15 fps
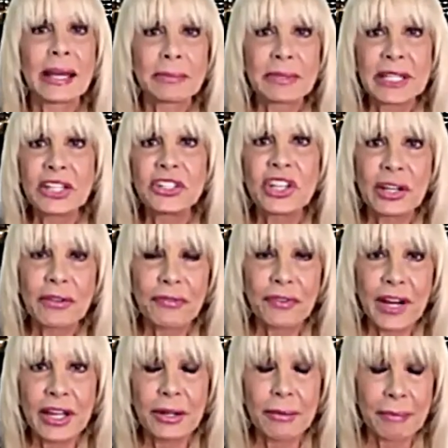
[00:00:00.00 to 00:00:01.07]
teaching
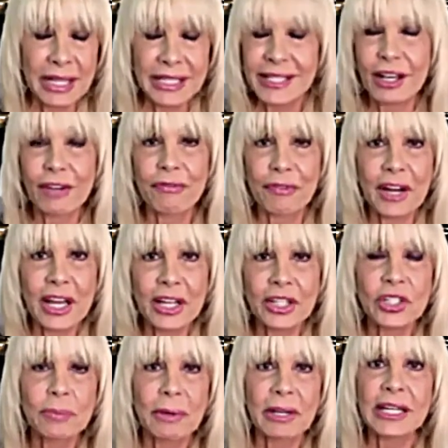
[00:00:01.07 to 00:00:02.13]
myself French
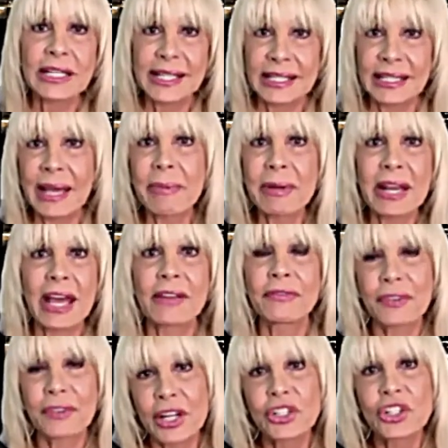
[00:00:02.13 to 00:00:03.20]
because in Lebanon,
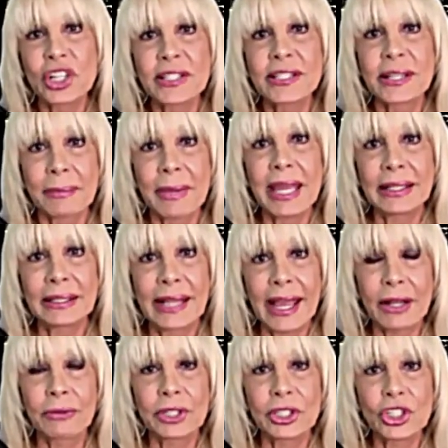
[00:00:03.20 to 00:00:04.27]
French is the main
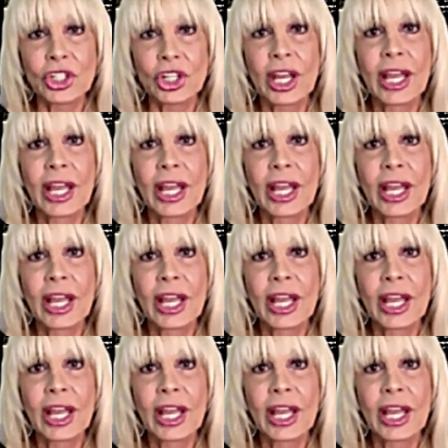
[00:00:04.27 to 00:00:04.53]
language.